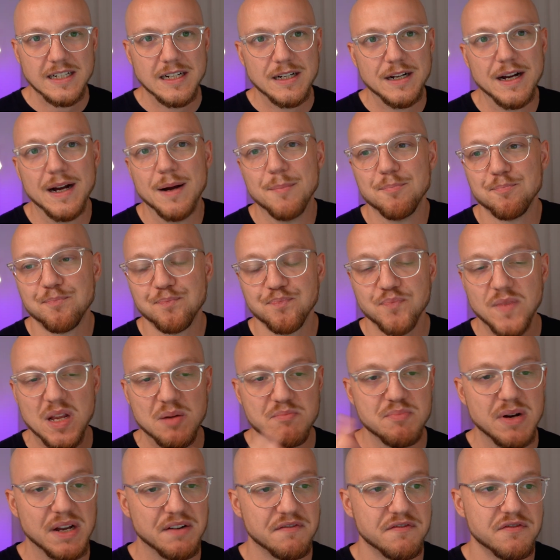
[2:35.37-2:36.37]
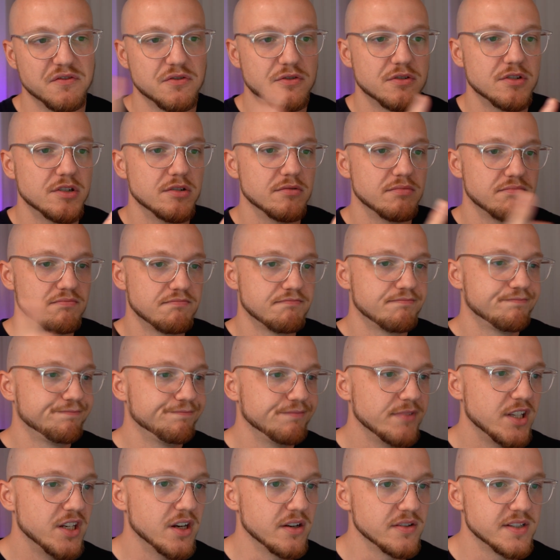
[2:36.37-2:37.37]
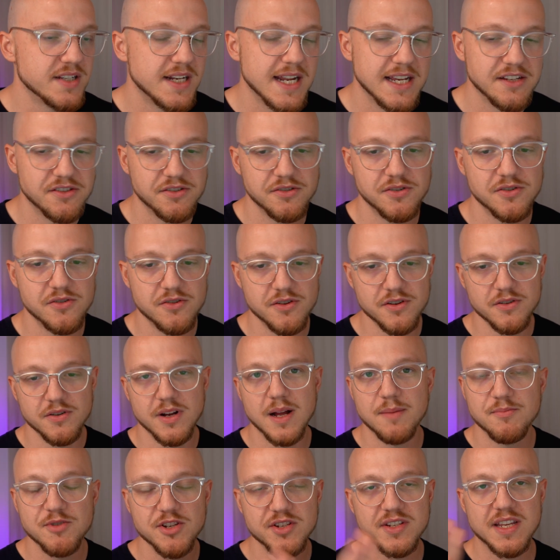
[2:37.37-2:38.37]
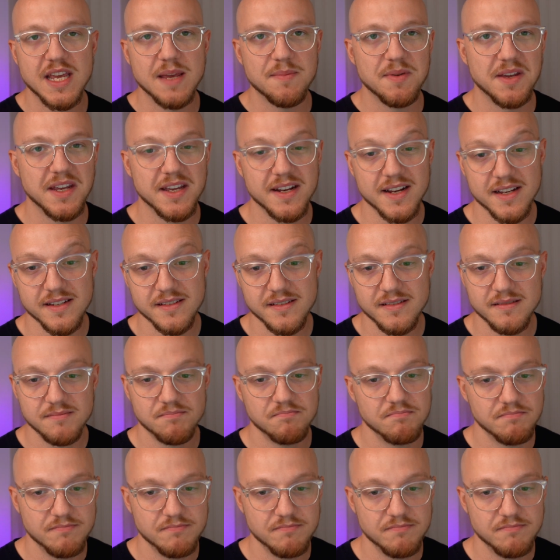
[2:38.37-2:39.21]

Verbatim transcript: But for, you know, today's tutorial, I'm just keeping it as